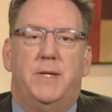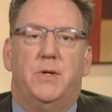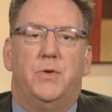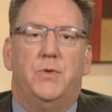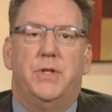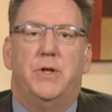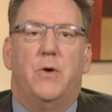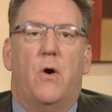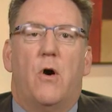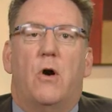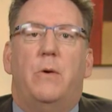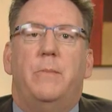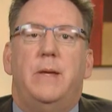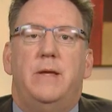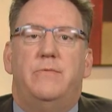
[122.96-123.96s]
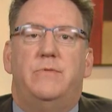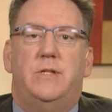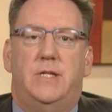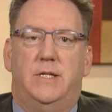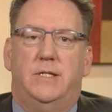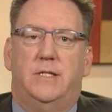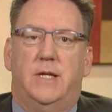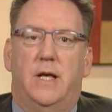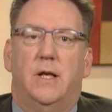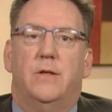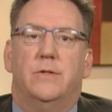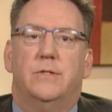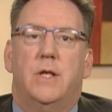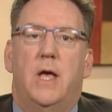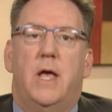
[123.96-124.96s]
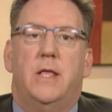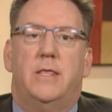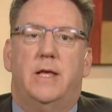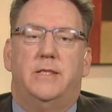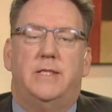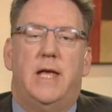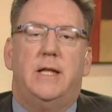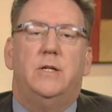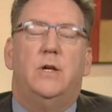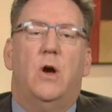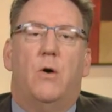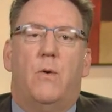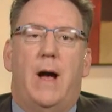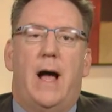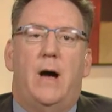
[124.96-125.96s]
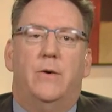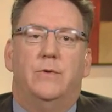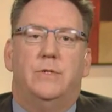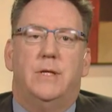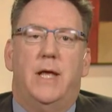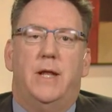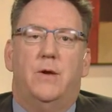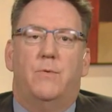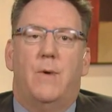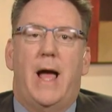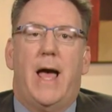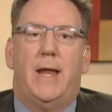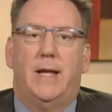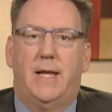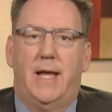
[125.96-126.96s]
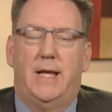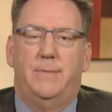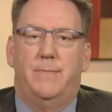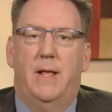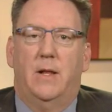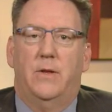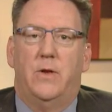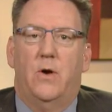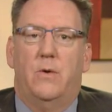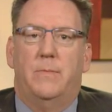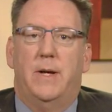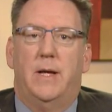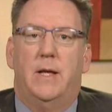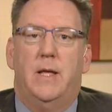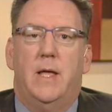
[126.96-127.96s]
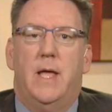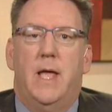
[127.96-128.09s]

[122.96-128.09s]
build an army of T cells that then go out and eradicate melanoma.